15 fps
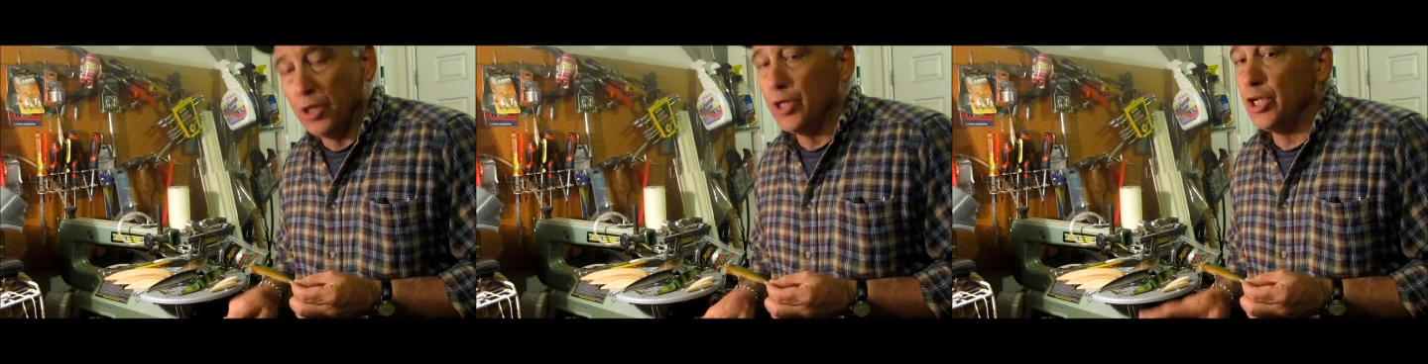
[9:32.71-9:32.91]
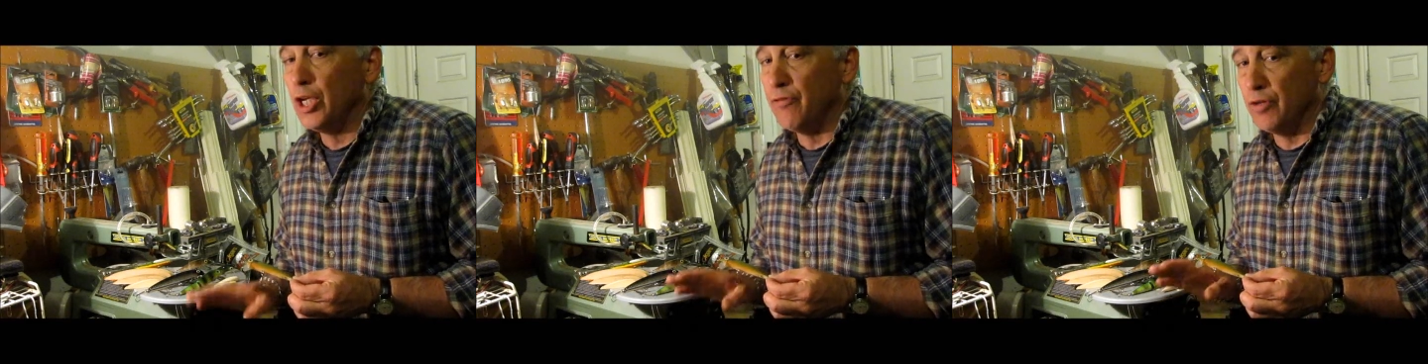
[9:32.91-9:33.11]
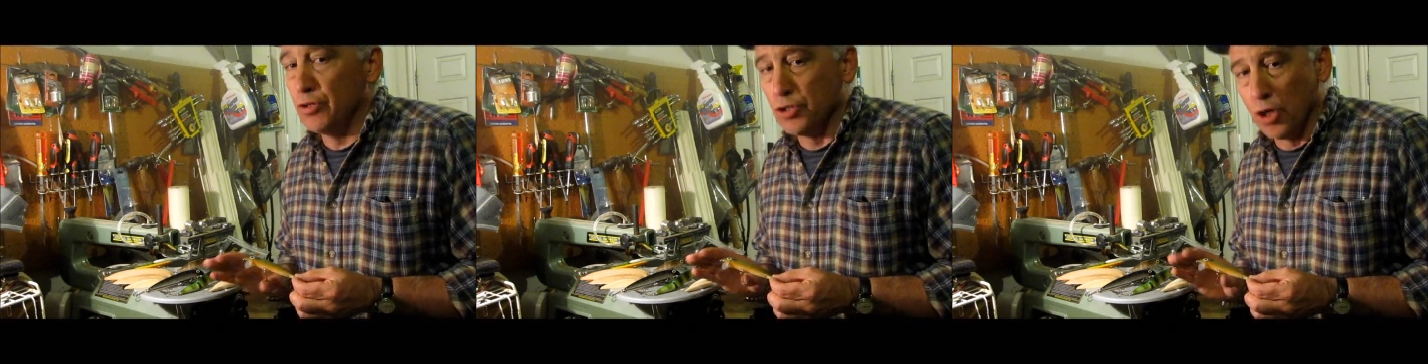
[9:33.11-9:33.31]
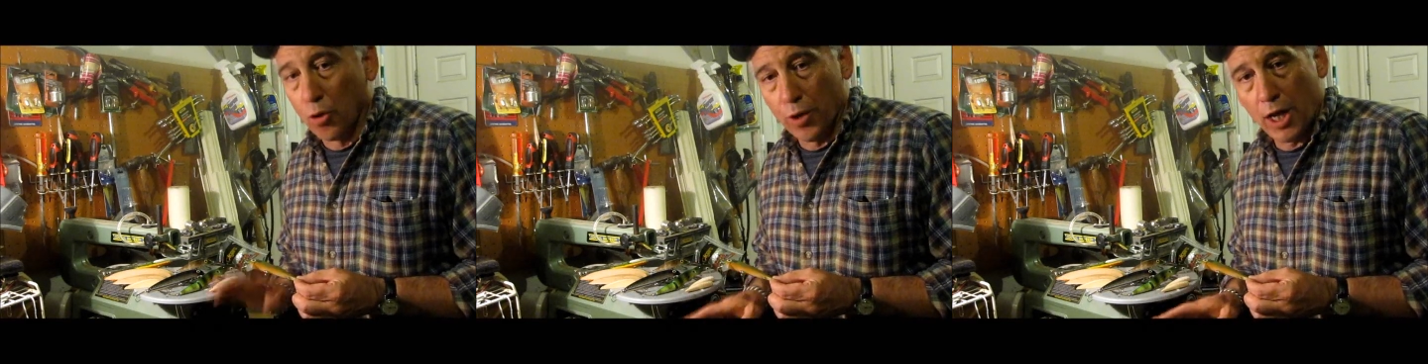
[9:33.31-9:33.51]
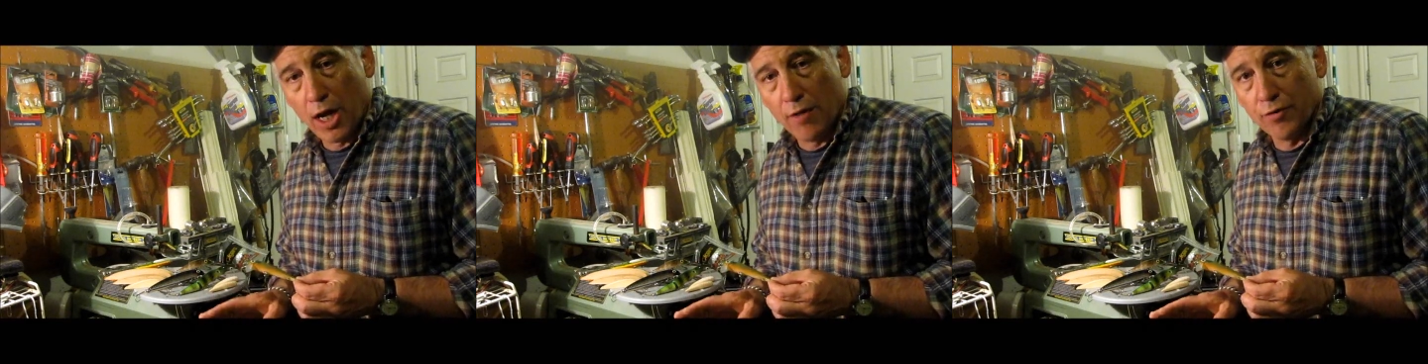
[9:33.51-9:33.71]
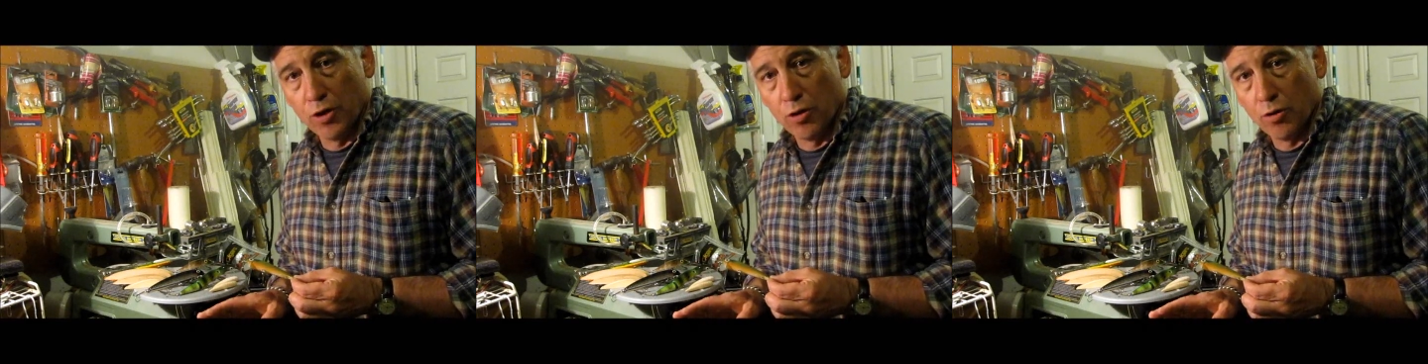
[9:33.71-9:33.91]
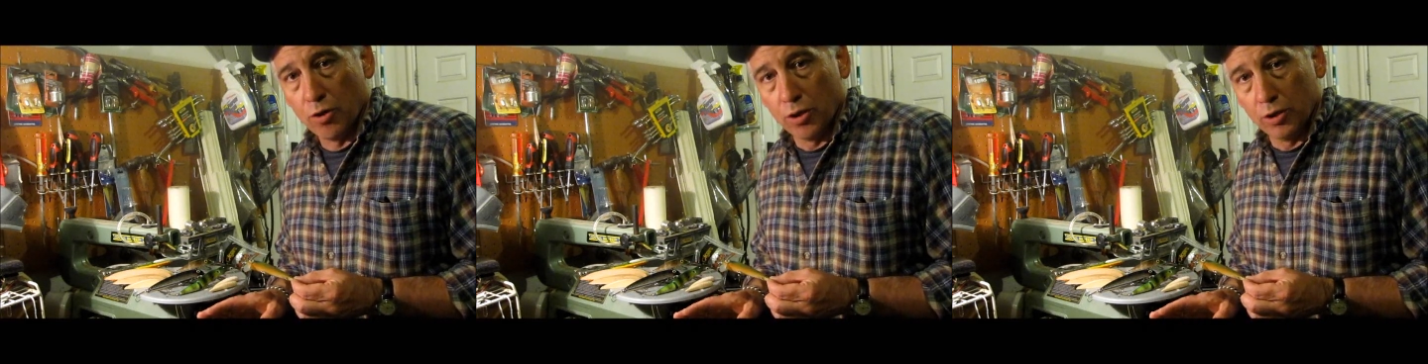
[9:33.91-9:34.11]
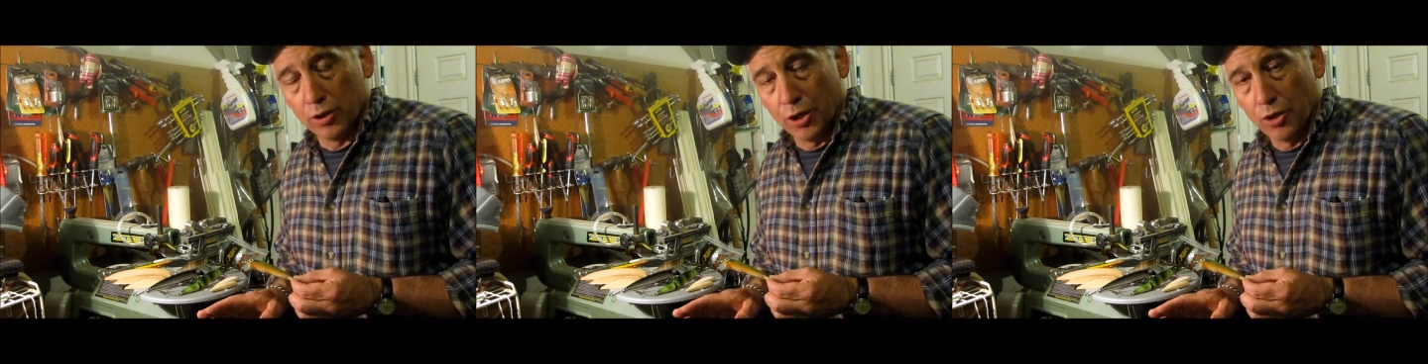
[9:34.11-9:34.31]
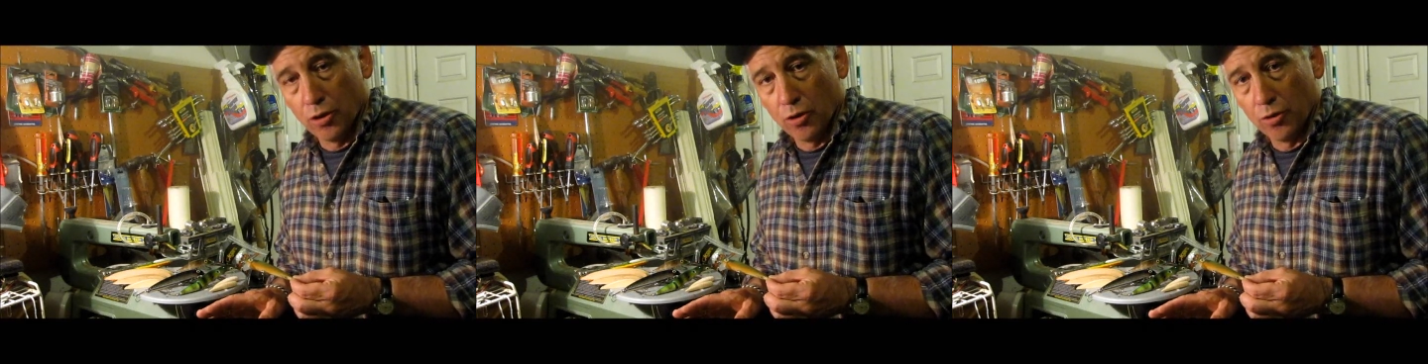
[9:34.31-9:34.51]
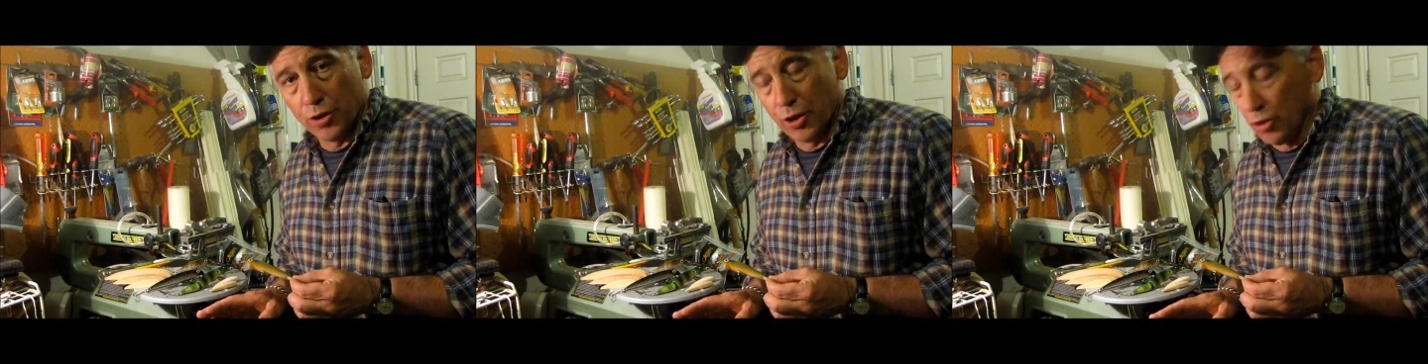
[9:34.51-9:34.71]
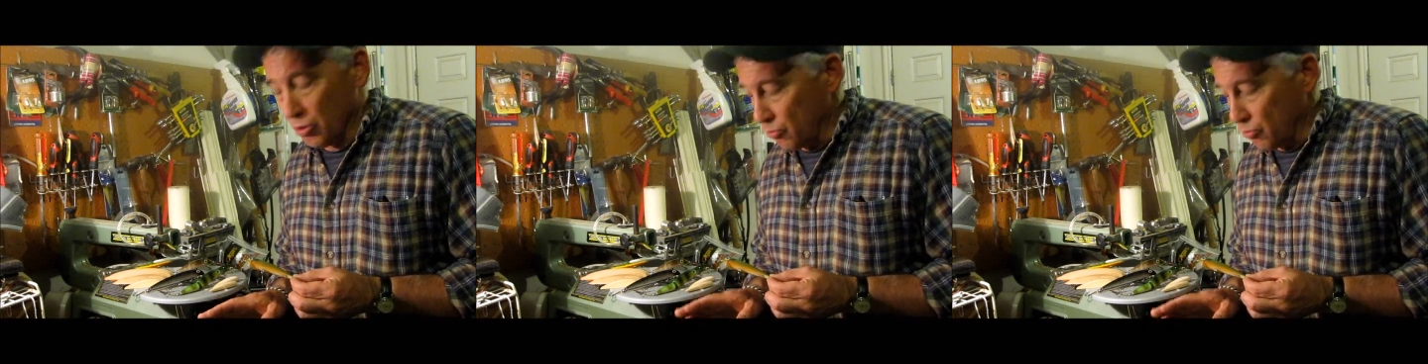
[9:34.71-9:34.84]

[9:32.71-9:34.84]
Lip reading: If you don't have your